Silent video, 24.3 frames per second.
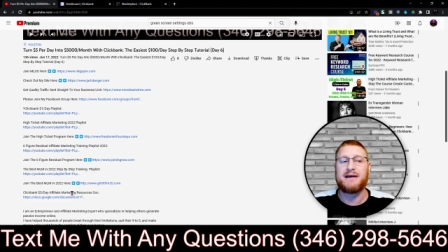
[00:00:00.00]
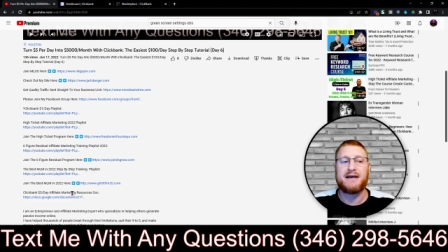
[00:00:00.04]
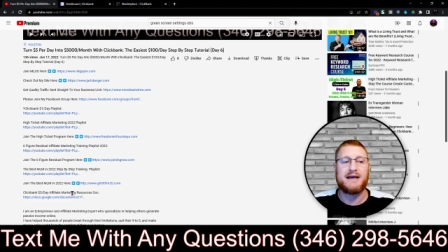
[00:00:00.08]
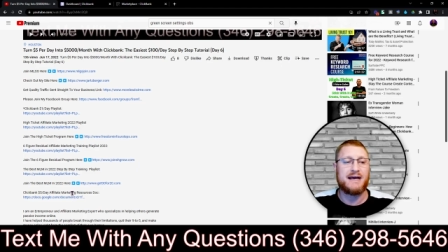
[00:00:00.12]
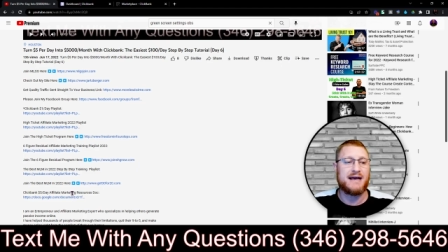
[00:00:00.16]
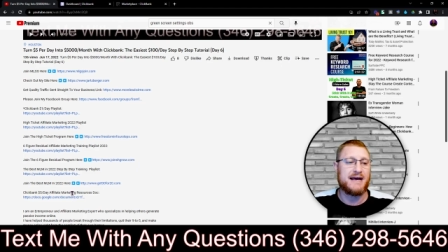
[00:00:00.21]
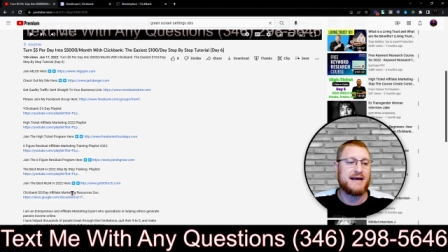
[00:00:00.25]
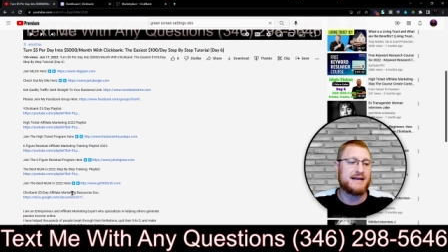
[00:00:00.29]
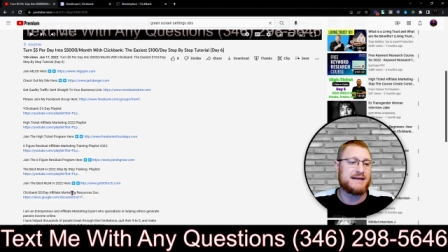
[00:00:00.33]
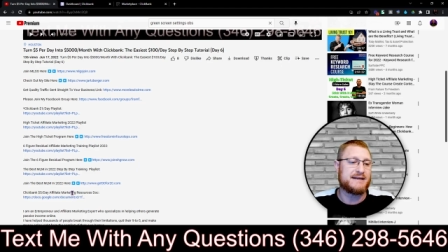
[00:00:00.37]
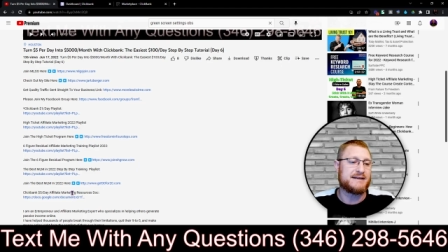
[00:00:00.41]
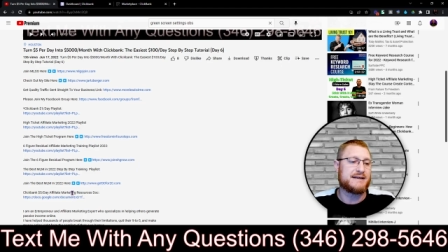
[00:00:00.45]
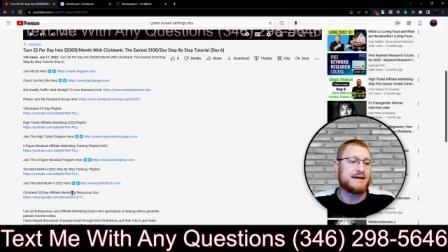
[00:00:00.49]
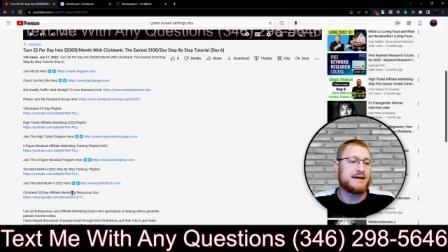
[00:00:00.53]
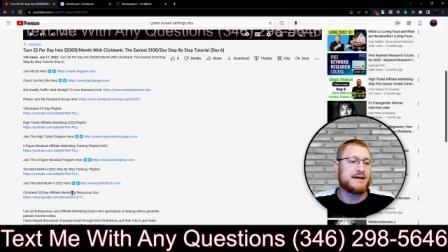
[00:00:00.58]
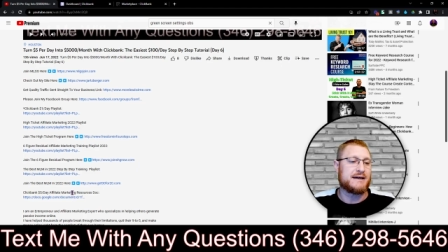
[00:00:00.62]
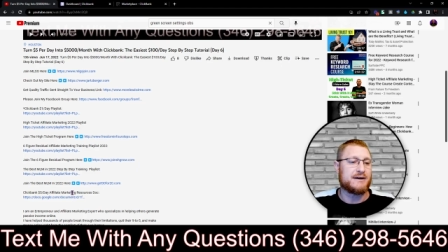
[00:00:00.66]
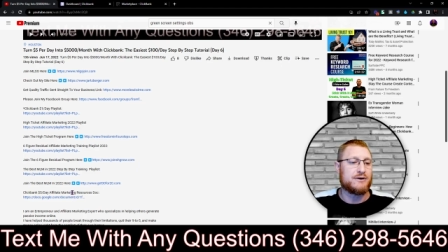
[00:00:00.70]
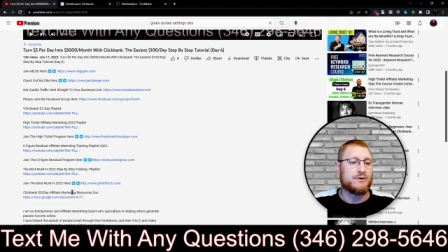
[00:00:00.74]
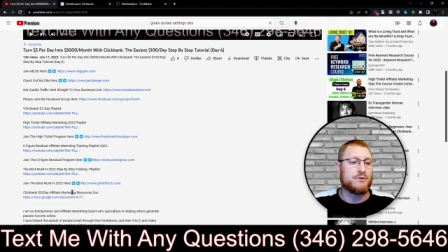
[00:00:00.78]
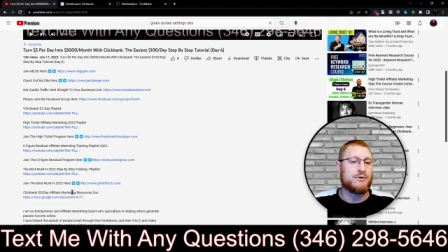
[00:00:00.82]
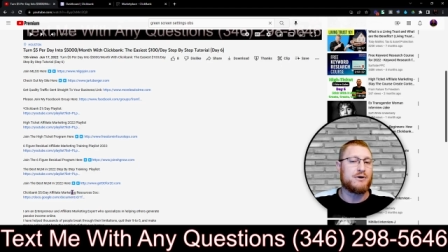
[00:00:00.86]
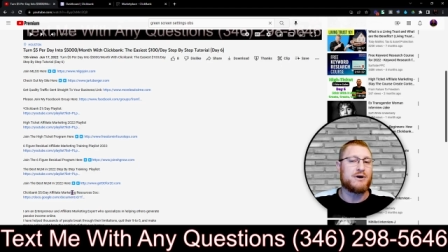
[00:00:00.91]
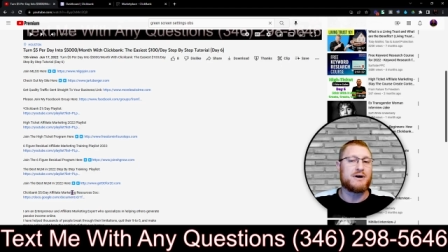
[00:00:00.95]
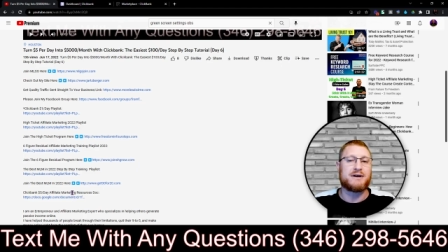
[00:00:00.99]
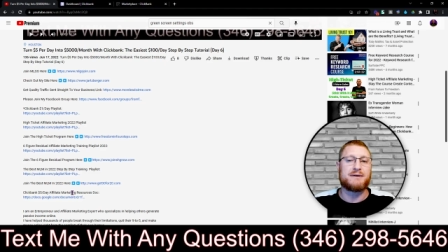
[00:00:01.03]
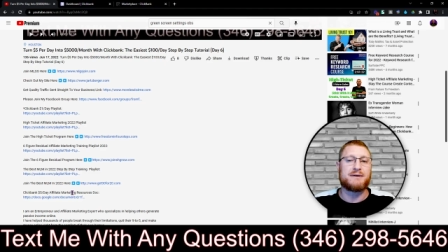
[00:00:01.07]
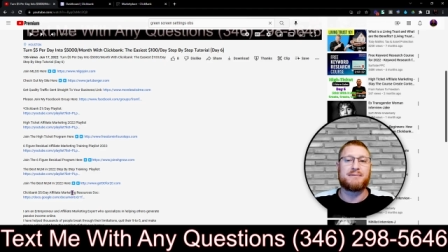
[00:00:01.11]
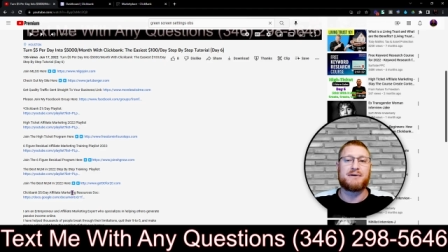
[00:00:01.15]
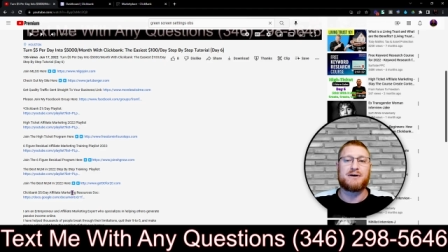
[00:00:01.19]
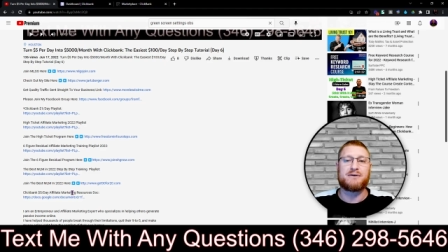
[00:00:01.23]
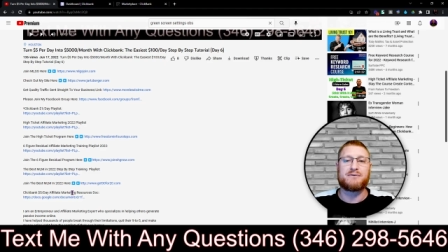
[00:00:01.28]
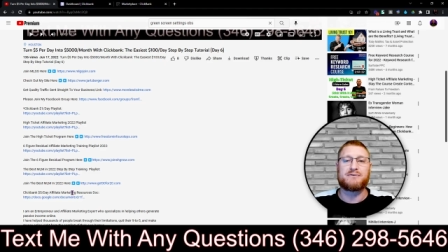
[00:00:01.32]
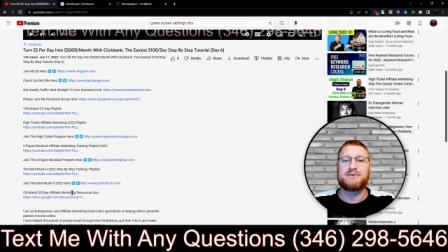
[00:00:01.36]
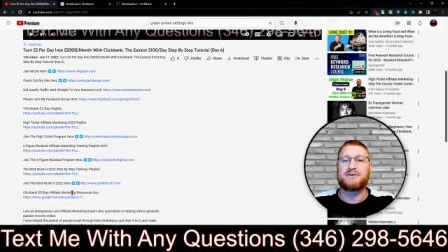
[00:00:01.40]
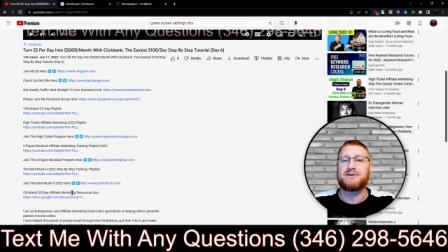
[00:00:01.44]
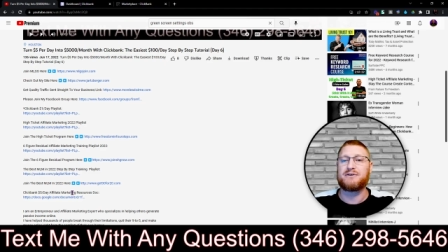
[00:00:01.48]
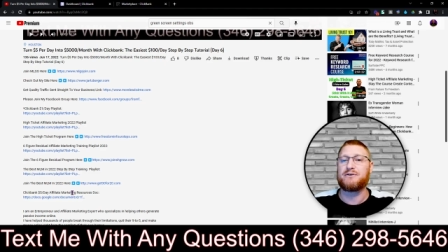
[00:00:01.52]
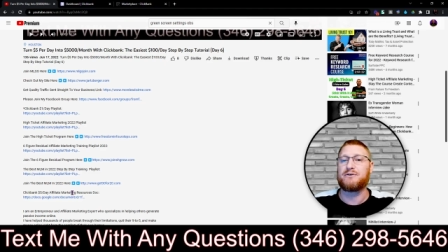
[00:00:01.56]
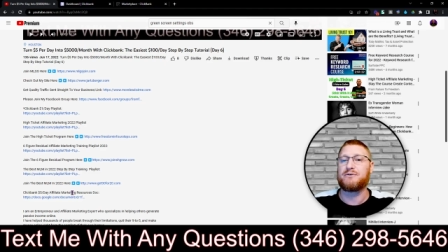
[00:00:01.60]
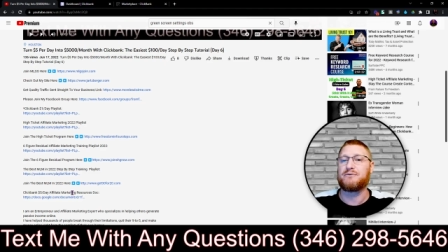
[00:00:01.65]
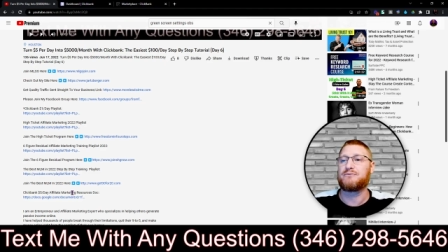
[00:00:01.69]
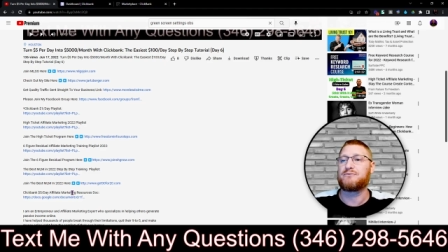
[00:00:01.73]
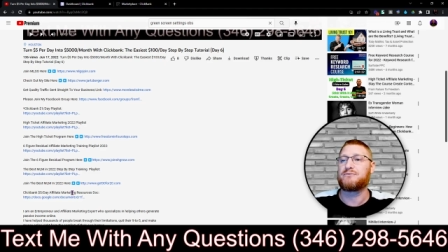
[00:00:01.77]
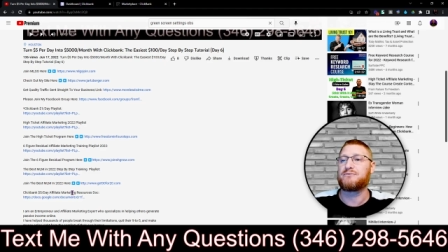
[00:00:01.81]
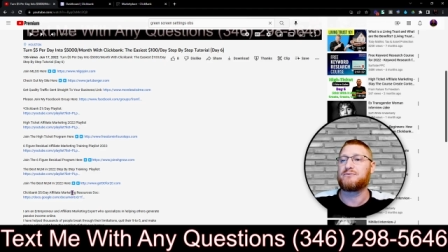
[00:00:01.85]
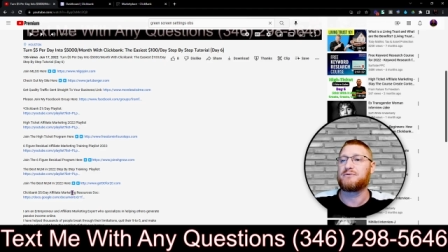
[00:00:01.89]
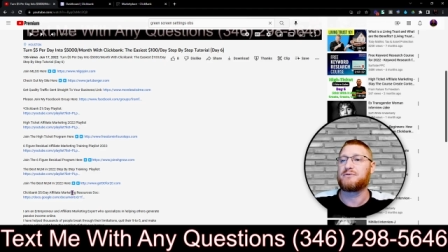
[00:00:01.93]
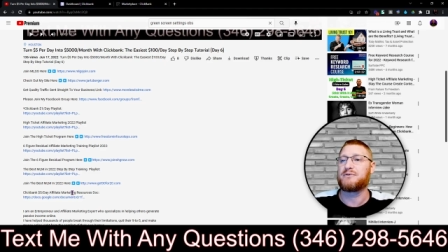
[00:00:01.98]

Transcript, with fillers: and go on about, you know,